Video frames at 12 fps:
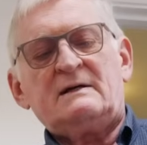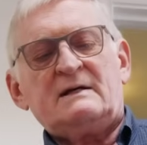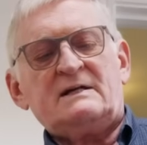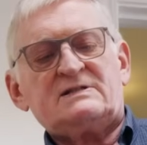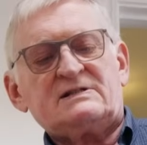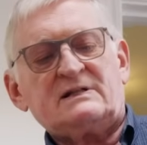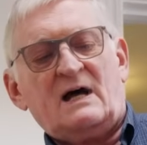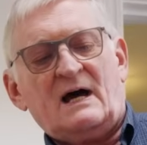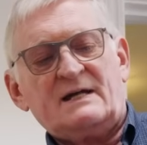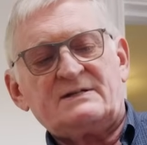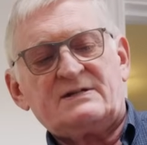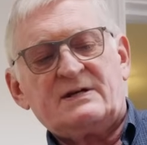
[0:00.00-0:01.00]
at protecting the
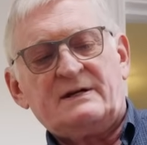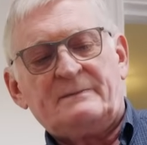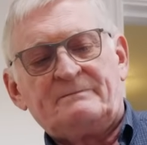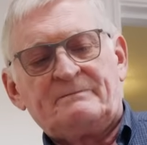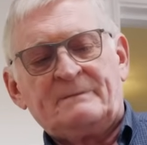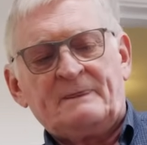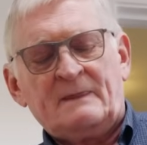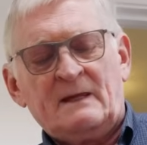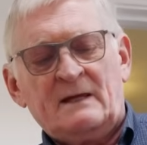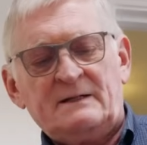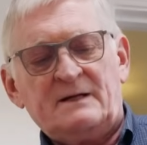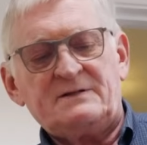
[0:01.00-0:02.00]
brain from rotational
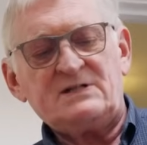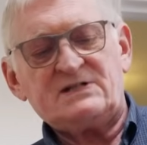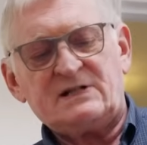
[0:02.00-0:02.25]
forces,